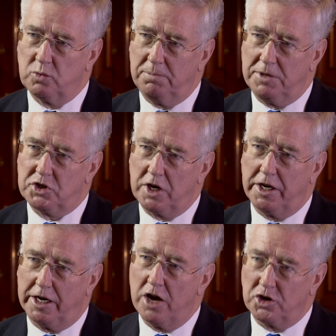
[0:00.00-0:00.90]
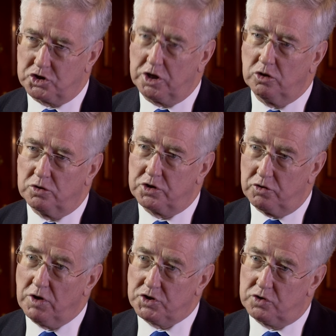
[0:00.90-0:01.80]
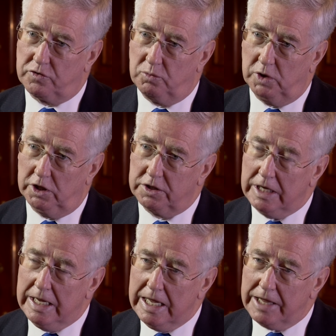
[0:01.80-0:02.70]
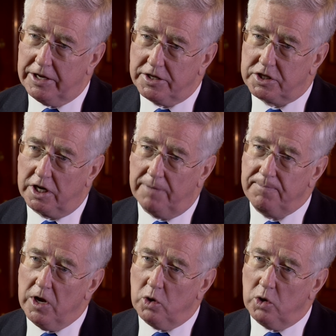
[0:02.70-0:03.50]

we'd be sending out a signal to the rest of the world that um,